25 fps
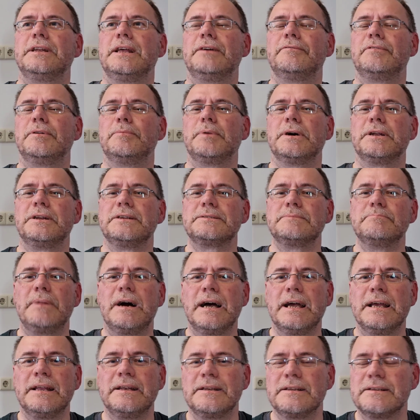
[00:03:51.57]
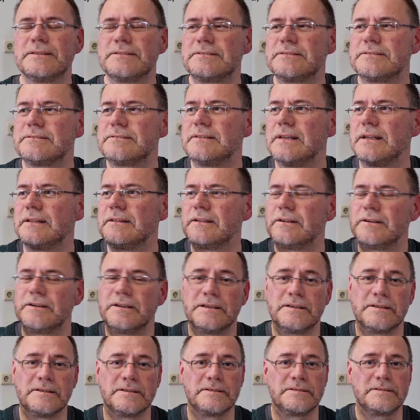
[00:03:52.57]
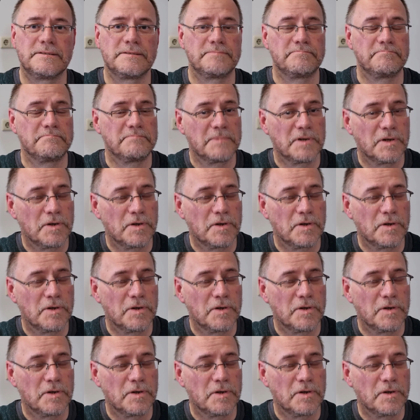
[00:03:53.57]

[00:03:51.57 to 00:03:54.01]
everybody's mind is that there is